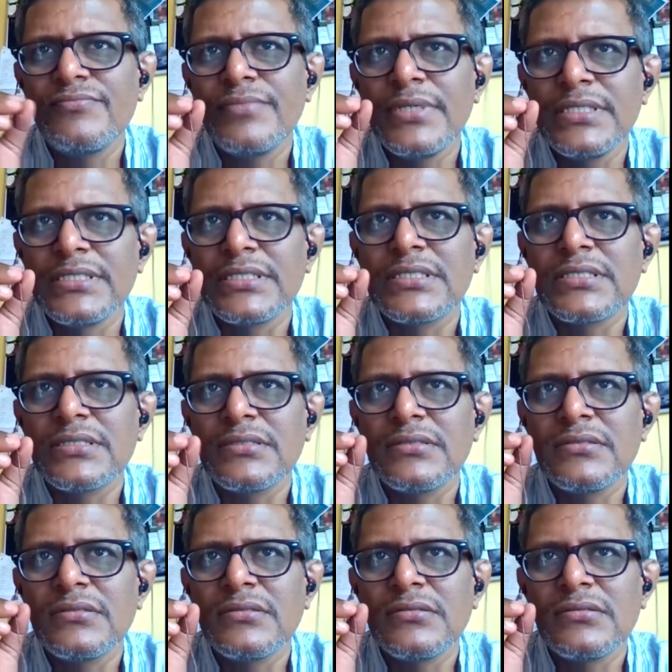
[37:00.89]
peace.
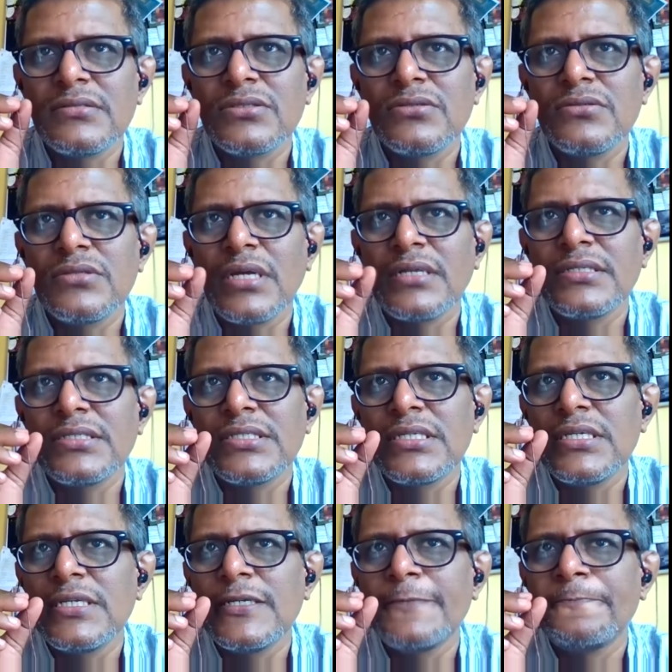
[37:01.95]
So that is
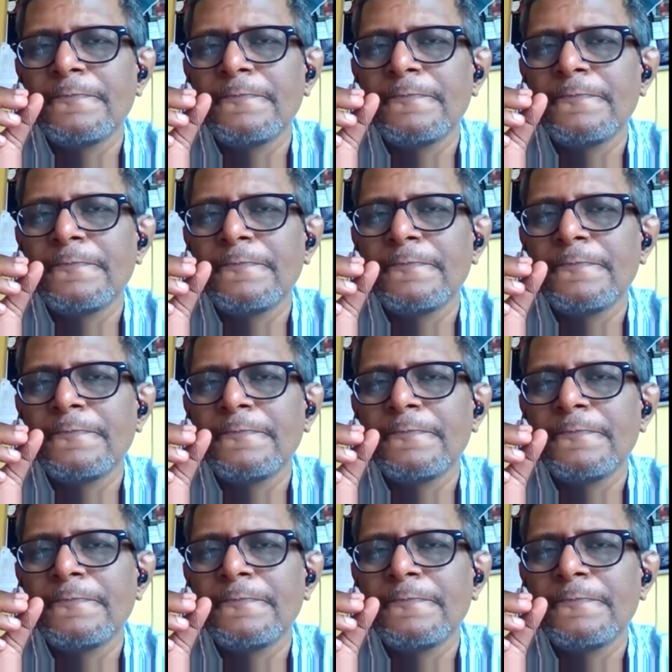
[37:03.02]
the